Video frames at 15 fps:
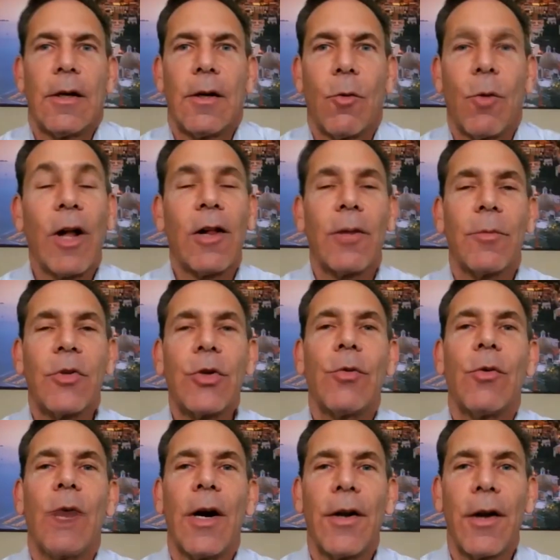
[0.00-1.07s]
Welcome
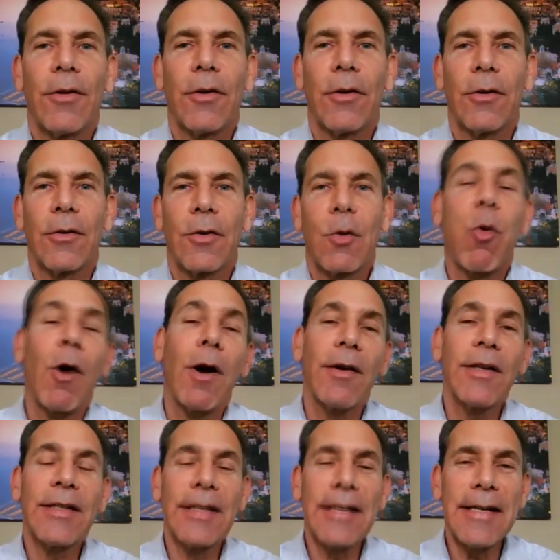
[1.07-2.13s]
to another
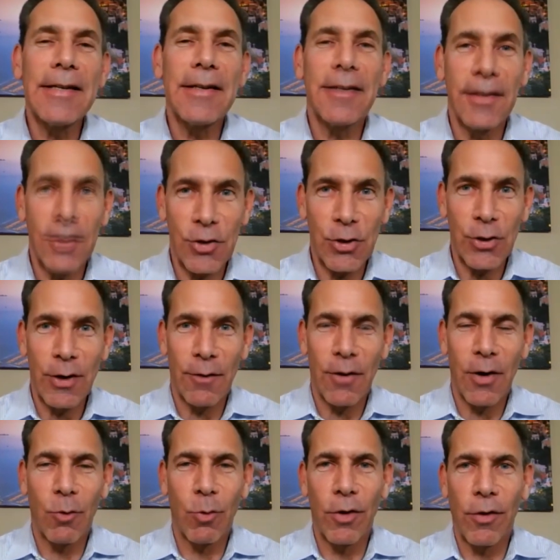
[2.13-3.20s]
quarantine edition of
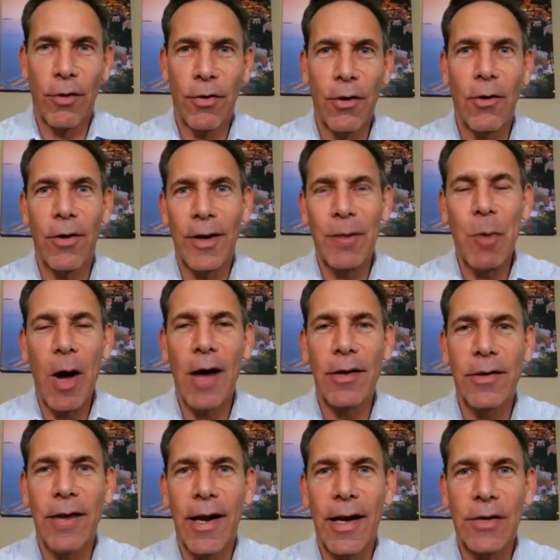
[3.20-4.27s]
our With Authority
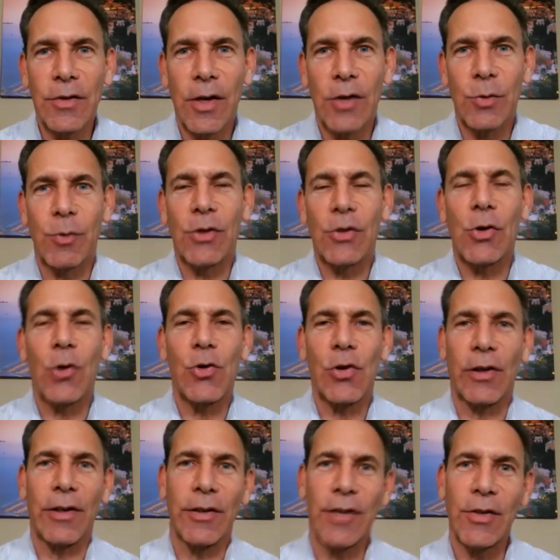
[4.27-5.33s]
podcast as we
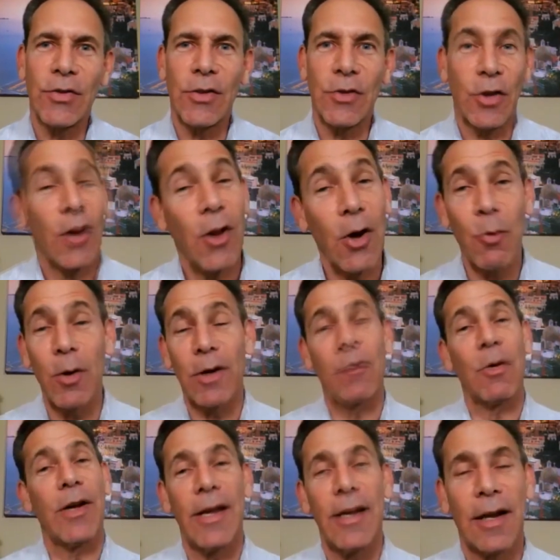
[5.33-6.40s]
socially distance. Although we're,
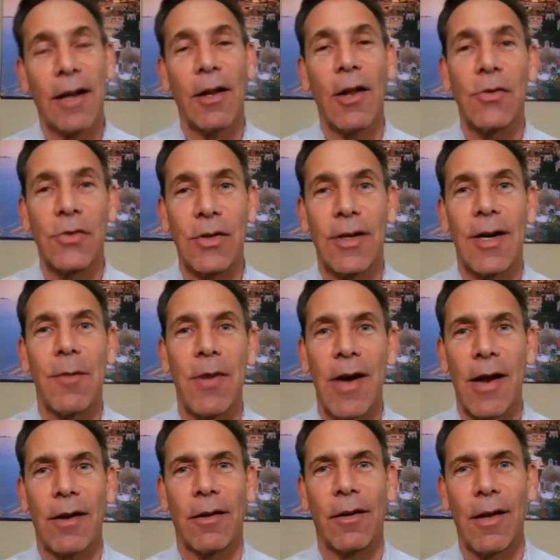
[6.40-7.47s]
we're getting close to coming
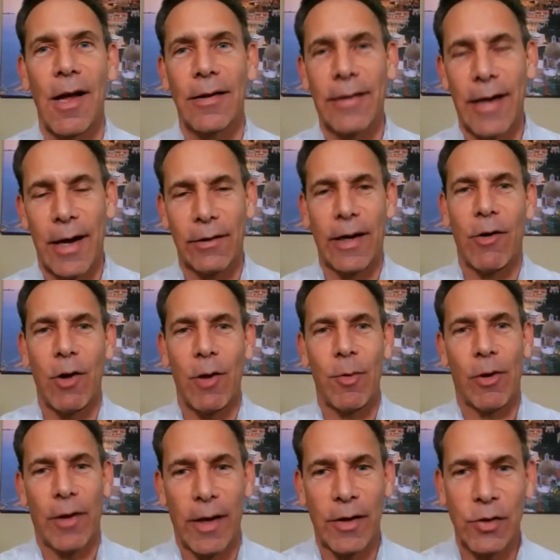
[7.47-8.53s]
out of the lockdown, Larry
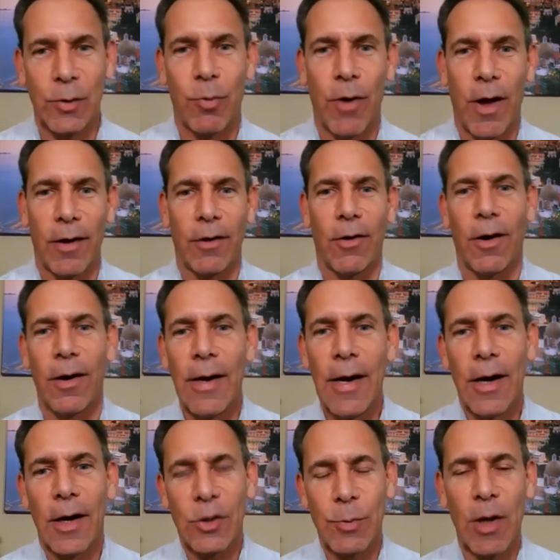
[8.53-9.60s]
Beil, Casey Pratt, and our,
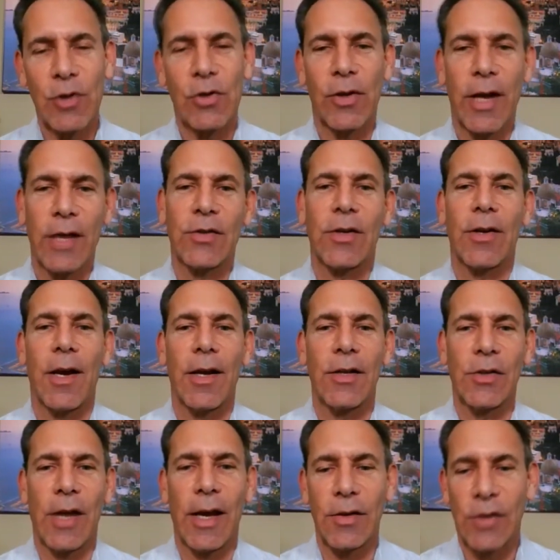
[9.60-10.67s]
our special guest today
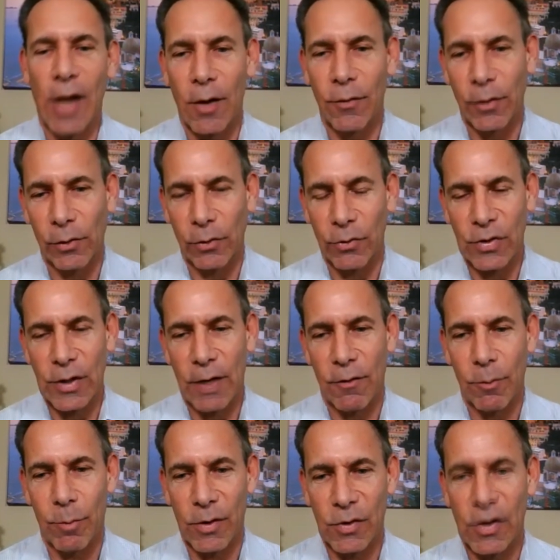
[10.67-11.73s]
is A's outfielder
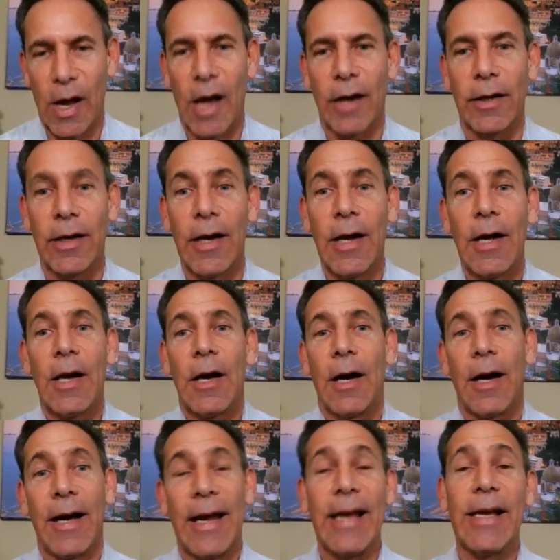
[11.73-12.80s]
Stephen Piscotty.
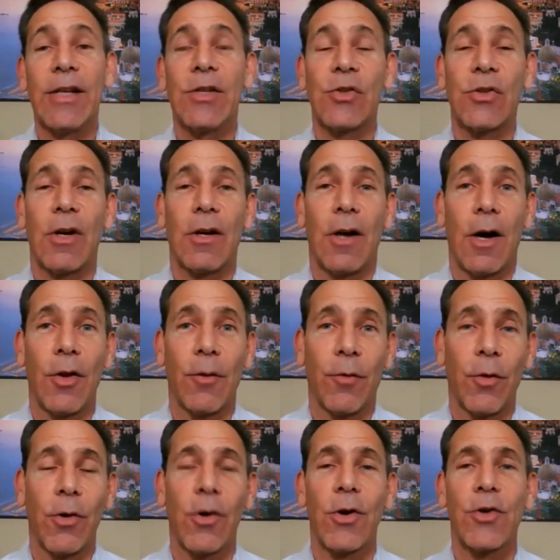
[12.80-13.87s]
Uh, A's on the
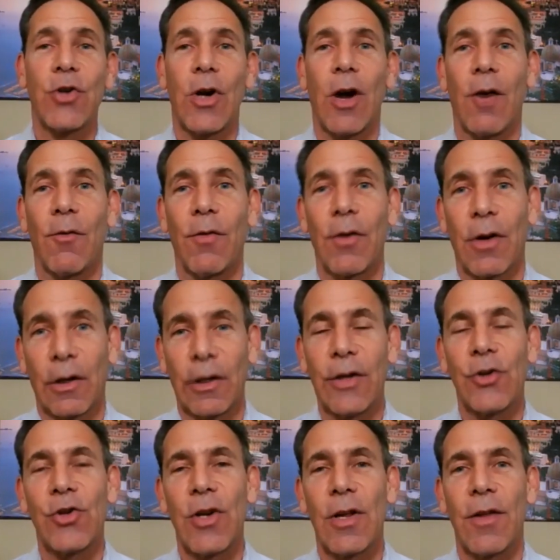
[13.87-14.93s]
verge of
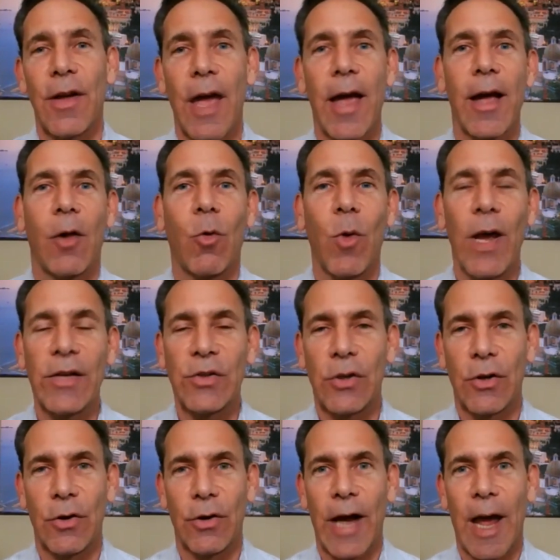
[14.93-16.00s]
clinching the AL West.
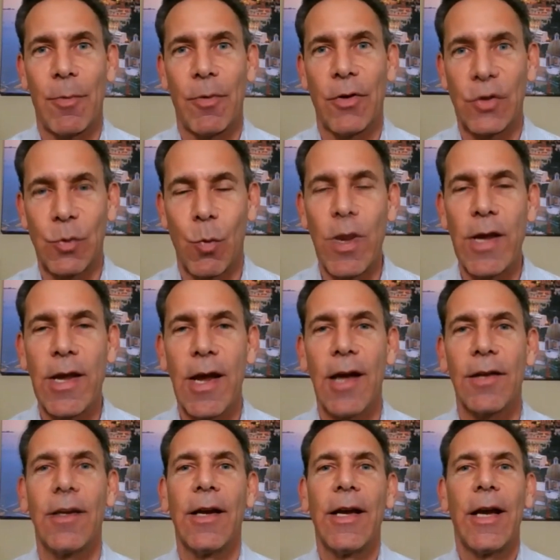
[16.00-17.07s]
It could happen this
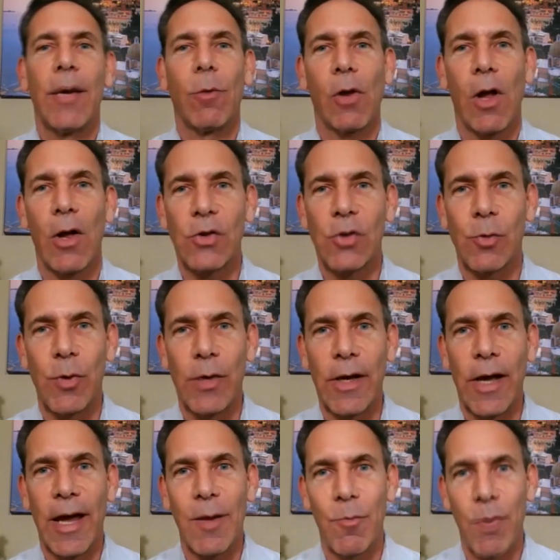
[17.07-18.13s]
weekend. It will also
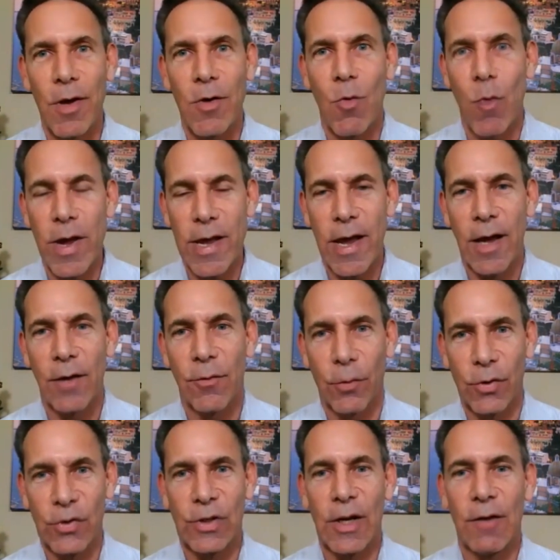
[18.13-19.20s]
be a big weekend
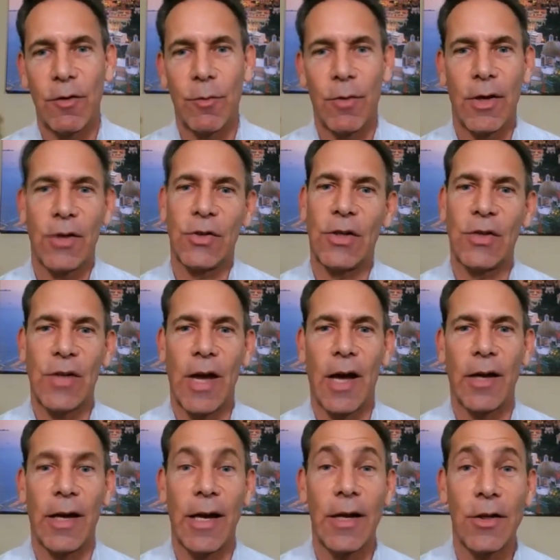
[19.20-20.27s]
for Stephen because he's
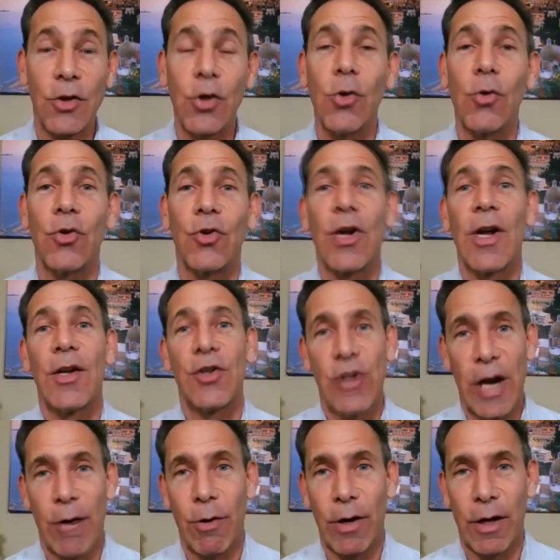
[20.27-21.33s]
got a huge
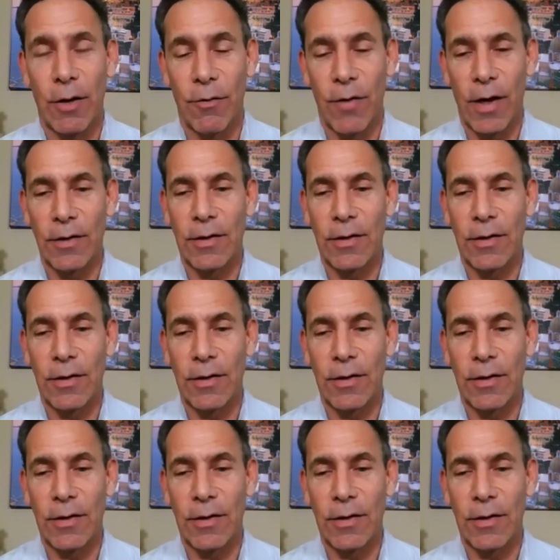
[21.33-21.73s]
charity event